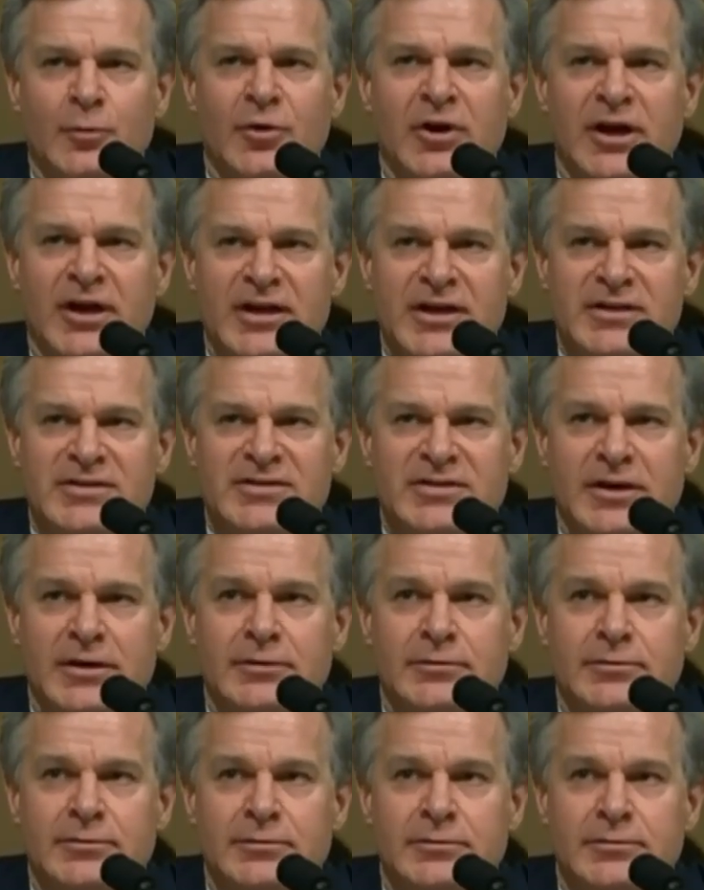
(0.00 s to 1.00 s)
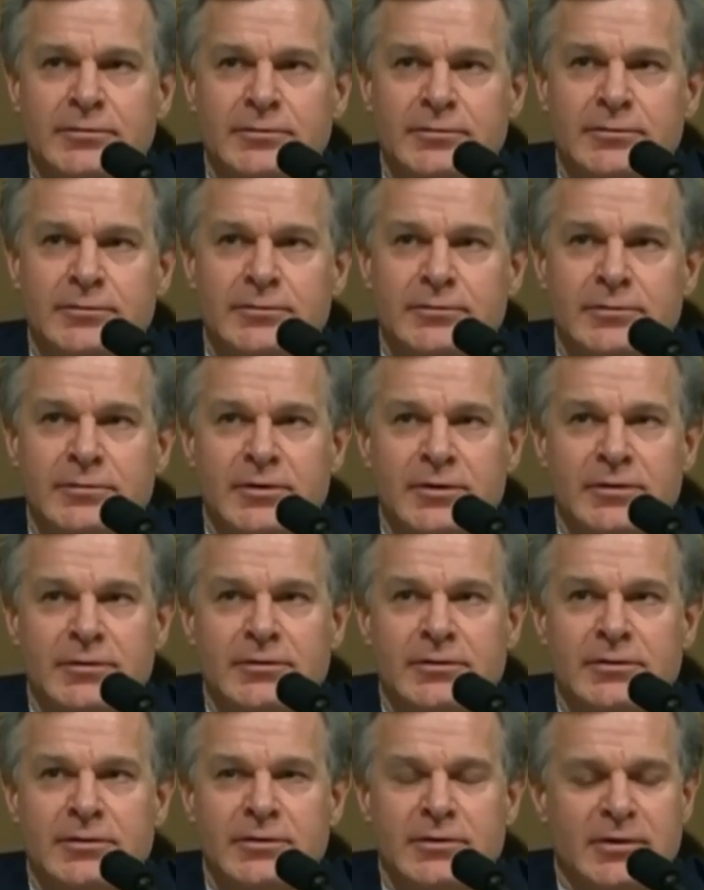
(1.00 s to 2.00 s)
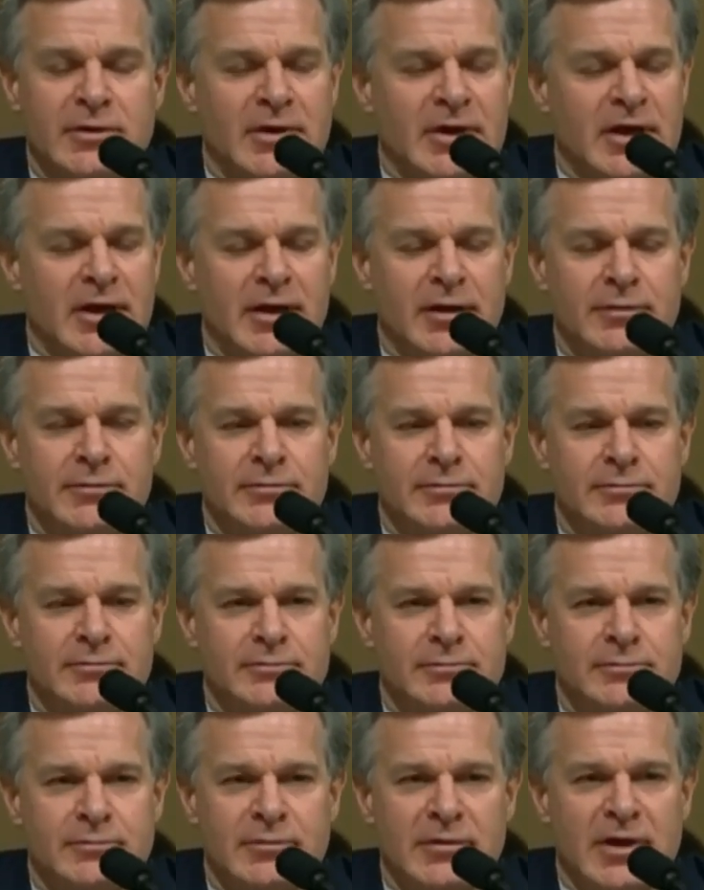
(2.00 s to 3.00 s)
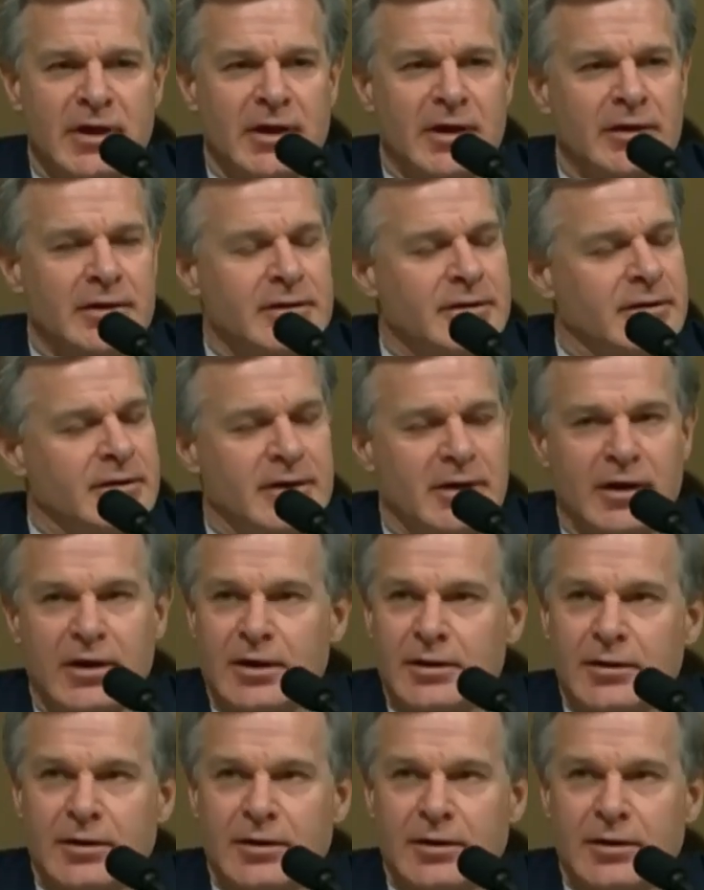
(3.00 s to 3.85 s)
It should be a no. Can you not tell the American people, no,